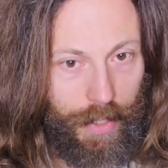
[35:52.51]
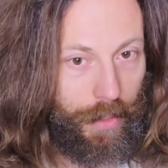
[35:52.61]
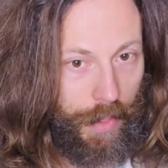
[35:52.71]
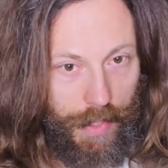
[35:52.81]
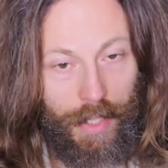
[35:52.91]

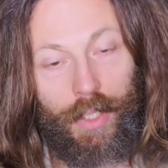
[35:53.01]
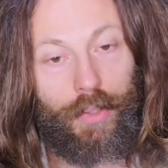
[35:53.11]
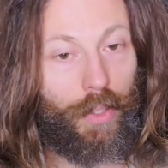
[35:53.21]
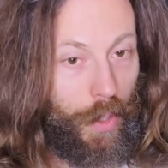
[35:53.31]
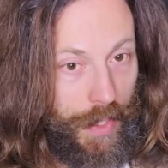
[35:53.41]
because
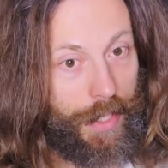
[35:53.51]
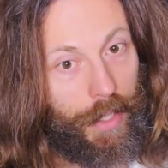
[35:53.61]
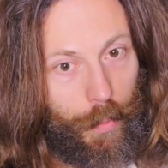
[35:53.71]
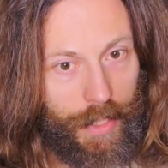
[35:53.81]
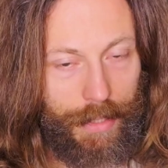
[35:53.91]
those
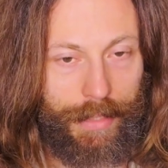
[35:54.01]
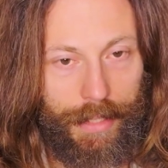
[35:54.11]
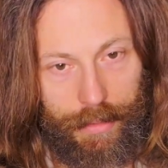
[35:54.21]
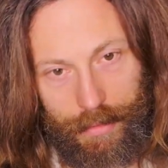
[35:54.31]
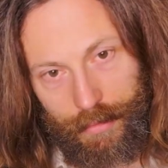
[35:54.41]
get really
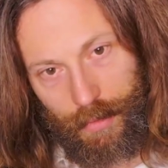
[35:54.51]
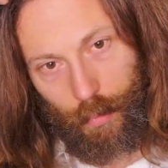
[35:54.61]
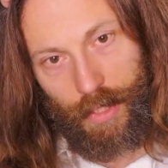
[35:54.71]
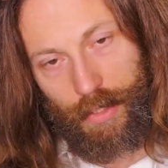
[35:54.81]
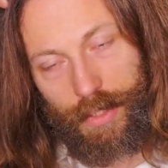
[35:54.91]
decadent
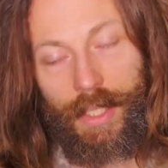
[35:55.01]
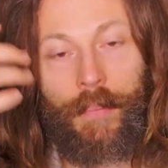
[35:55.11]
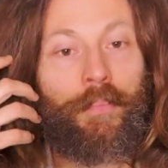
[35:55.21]
and weird.